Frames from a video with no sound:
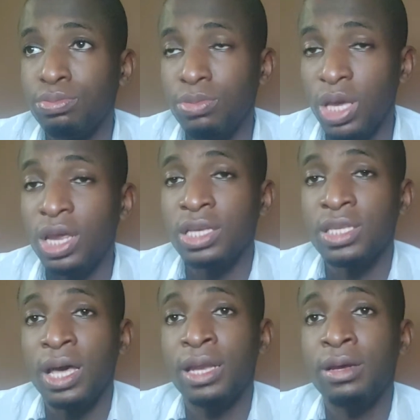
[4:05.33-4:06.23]
It is
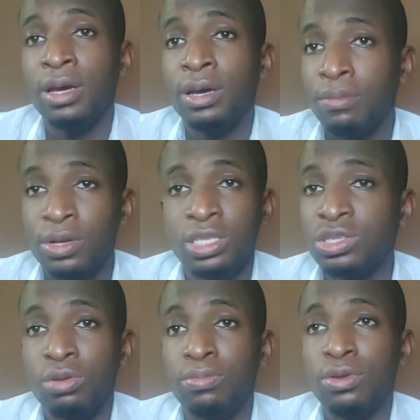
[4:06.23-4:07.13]
hard, but it's
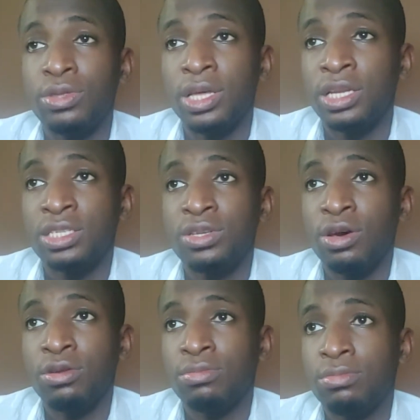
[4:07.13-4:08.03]
not bloated. It's
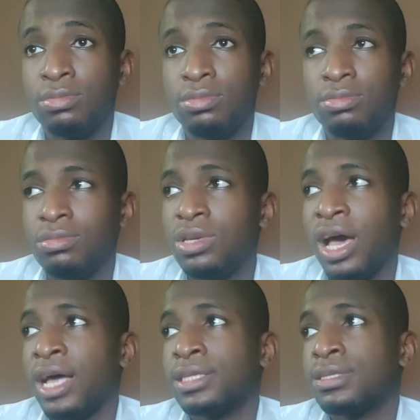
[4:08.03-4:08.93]
not
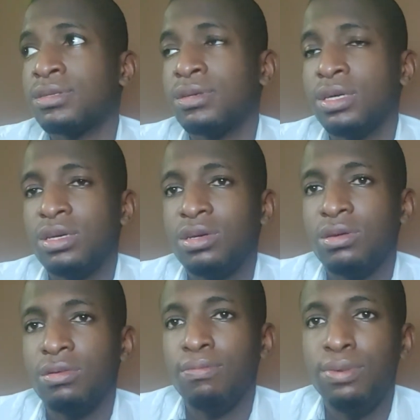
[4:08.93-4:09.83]
that
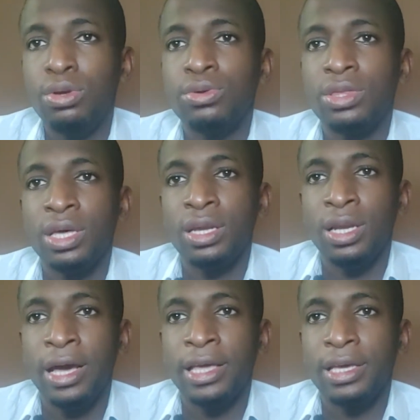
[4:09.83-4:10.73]
bloated
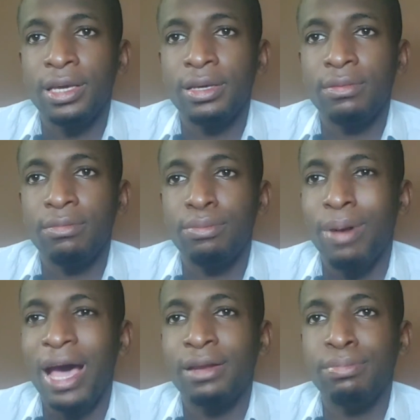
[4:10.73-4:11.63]
like
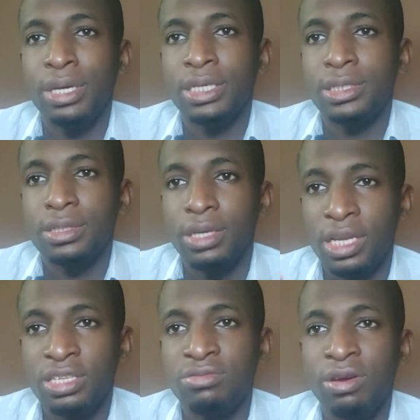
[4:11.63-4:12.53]
bad bass.
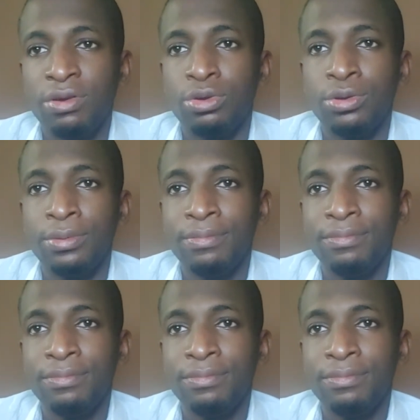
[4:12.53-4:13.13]
It is very good.